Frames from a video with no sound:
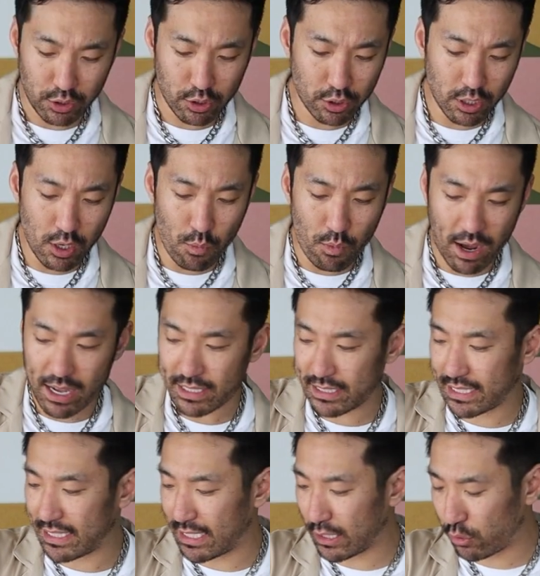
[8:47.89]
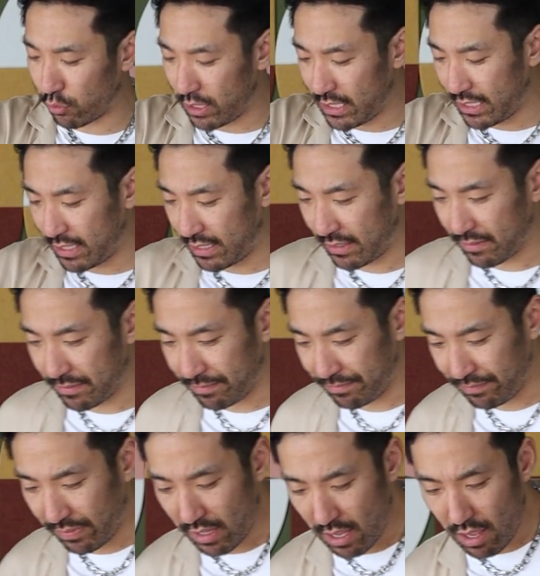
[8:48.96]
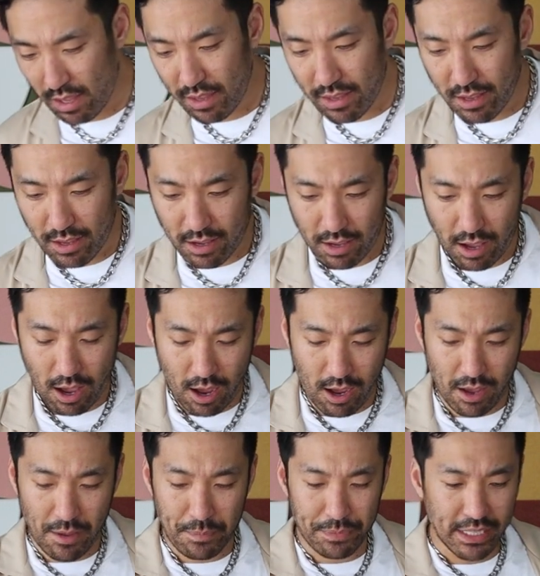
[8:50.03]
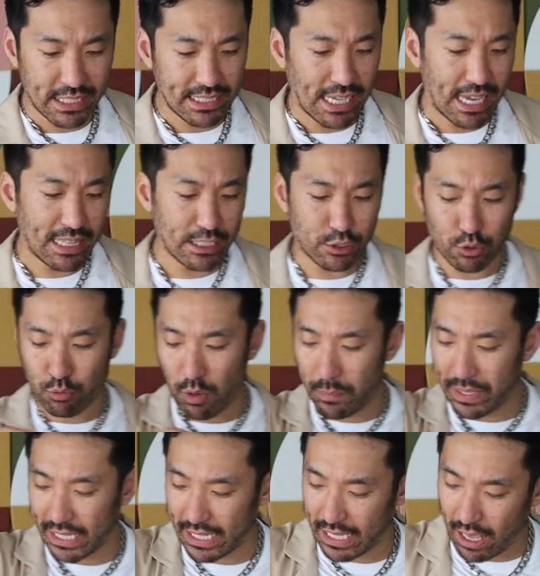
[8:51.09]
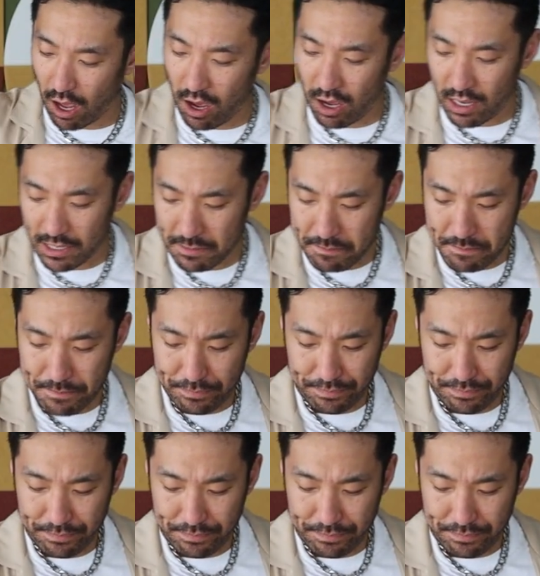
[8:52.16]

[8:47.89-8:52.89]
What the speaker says: You're gonna want citrus on the side that you're rimming it on.